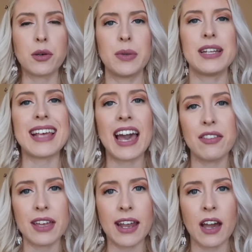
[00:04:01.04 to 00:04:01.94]
companies
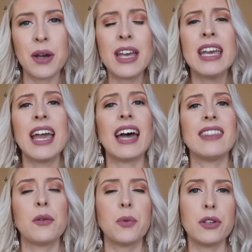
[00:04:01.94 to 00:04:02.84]
out there now,
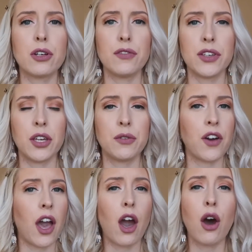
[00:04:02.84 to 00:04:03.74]
and they will cover you
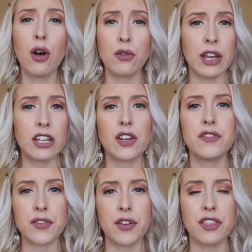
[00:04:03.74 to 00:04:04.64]
for a whole range
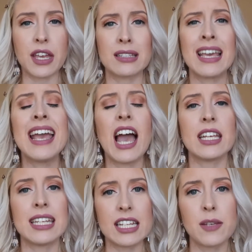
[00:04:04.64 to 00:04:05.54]
of different things,
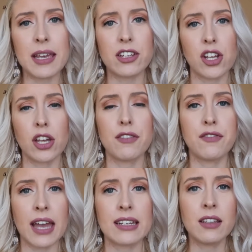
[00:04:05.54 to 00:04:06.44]
and you need to make sure you're
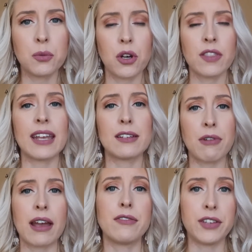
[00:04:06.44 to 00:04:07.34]
finding the one that is
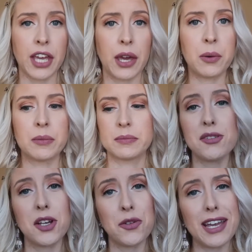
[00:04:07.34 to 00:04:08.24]
right for you.
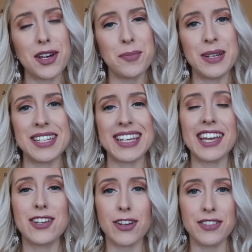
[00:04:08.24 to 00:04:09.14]
So a great company to
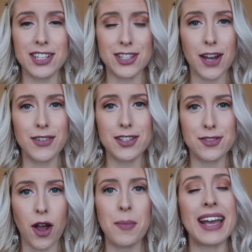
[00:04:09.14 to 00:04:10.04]
get your travel
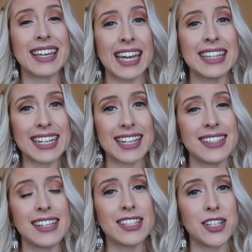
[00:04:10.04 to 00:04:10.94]
insurance from, again like I
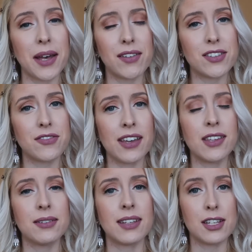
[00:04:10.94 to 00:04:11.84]
say, you do have to find
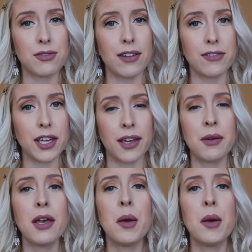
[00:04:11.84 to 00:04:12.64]
the one that is right for you,